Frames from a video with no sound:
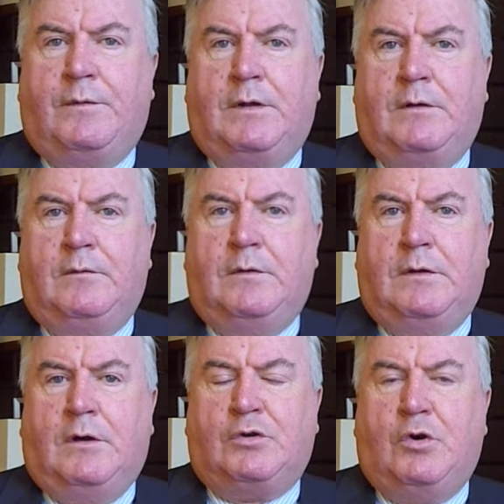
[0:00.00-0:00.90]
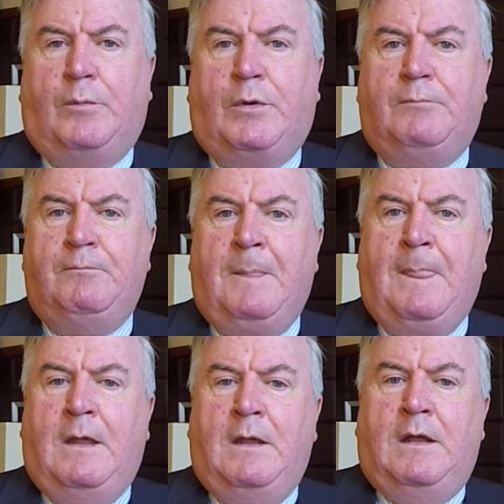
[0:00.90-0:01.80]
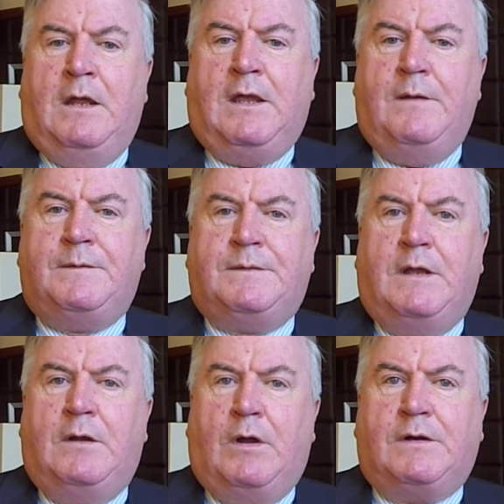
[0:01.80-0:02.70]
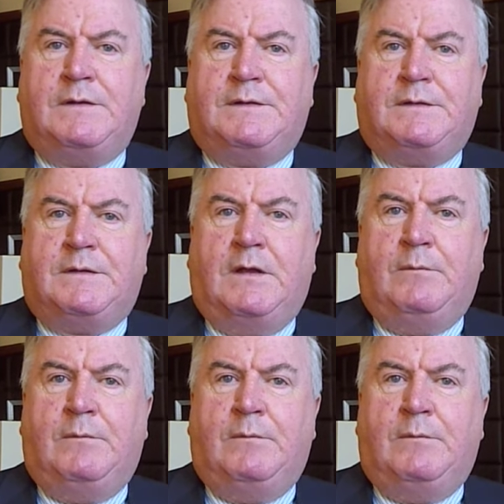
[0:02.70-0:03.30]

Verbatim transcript: uh, October, gives the Oireachtas